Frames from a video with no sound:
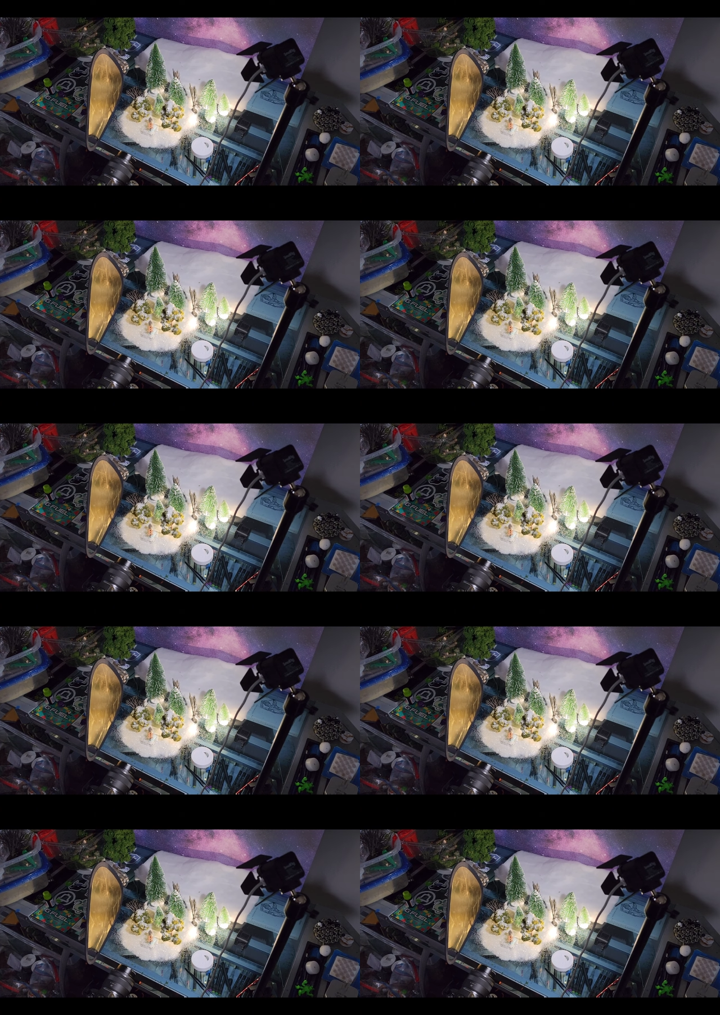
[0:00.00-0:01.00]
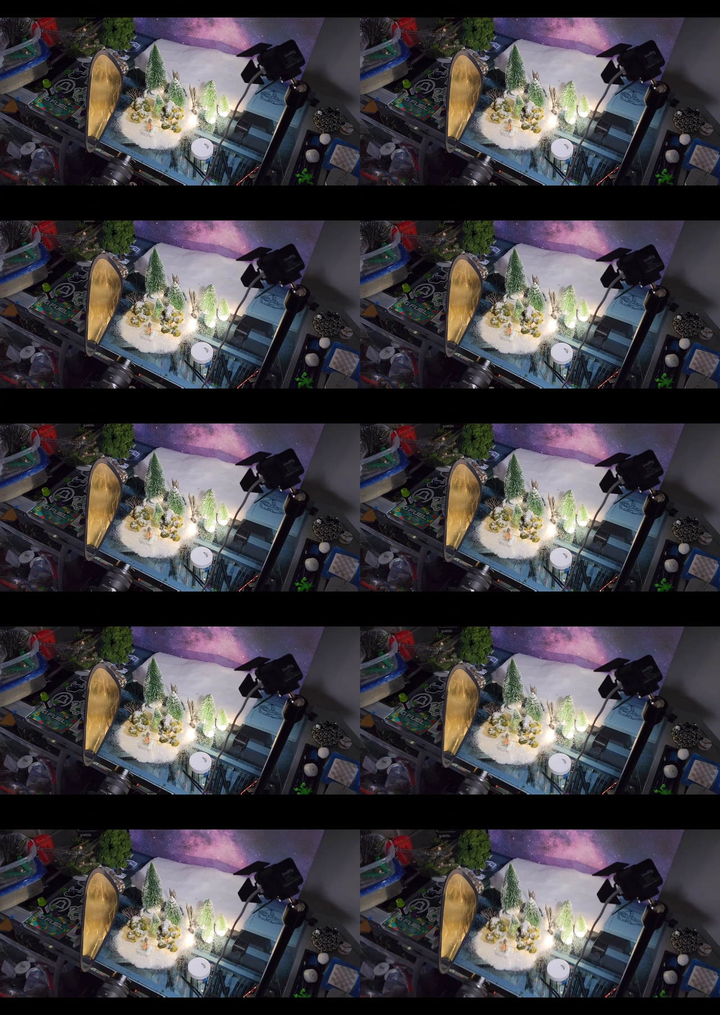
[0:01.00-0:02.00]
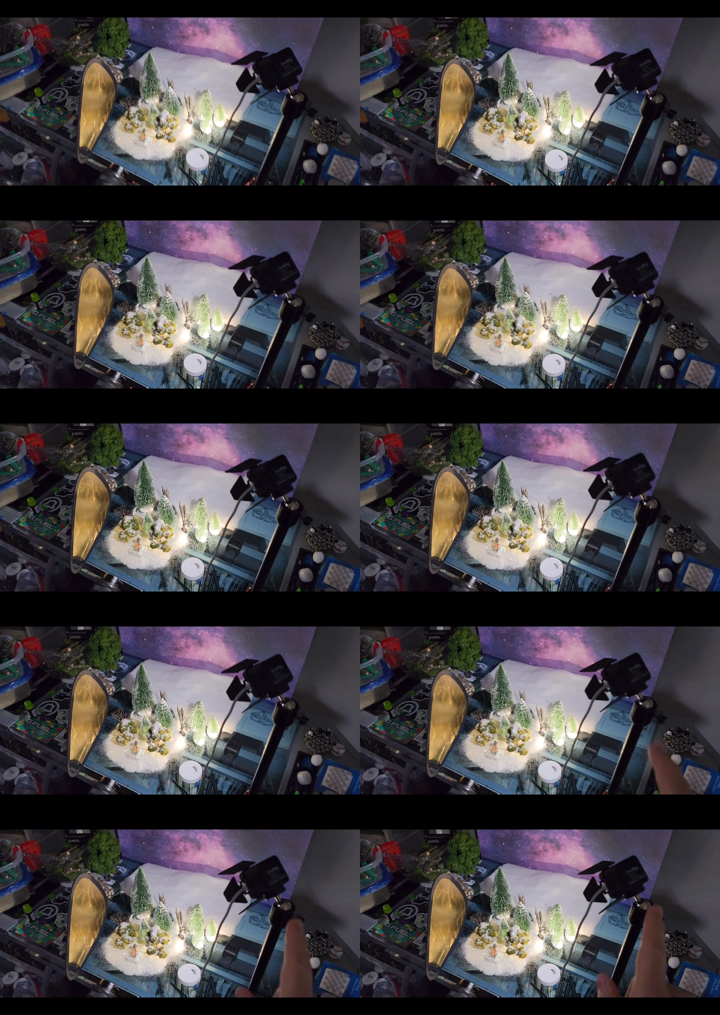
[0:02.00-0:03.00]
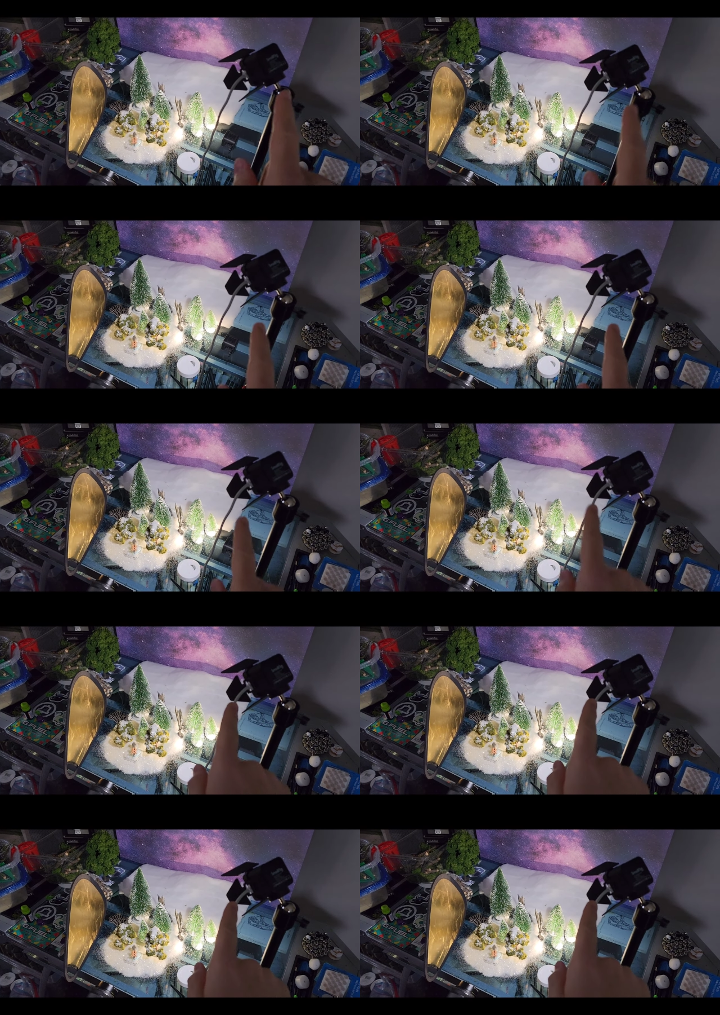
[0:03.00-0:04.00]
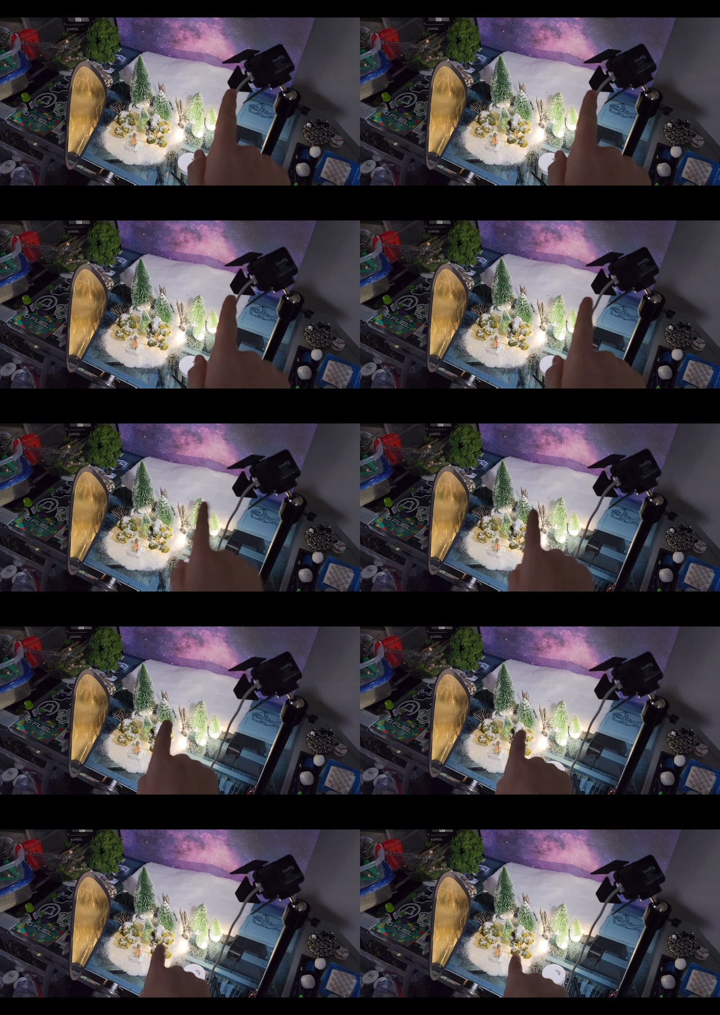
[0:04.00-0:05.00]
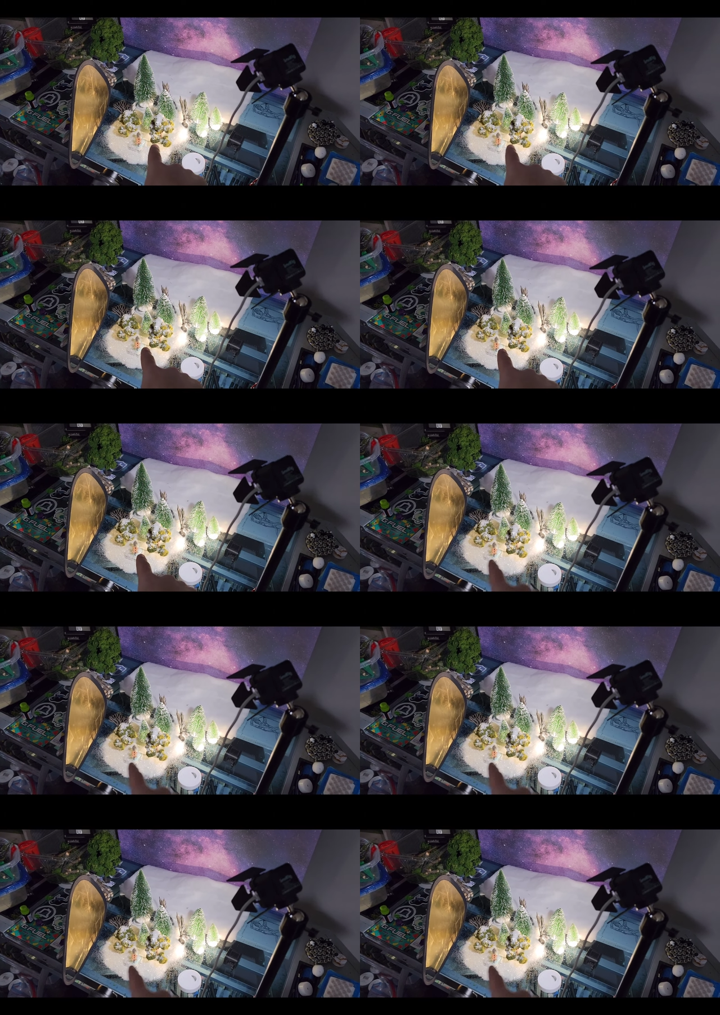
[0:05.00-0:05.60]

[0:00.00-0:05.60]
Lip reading: (no speaker visible)